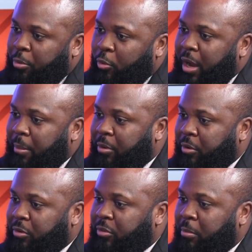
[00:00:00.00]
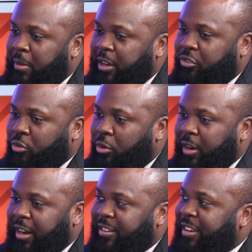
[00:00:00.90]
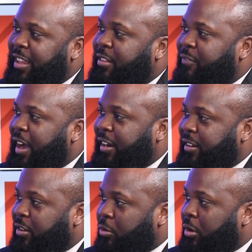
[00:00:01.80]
parameters to make sure that it's not the violent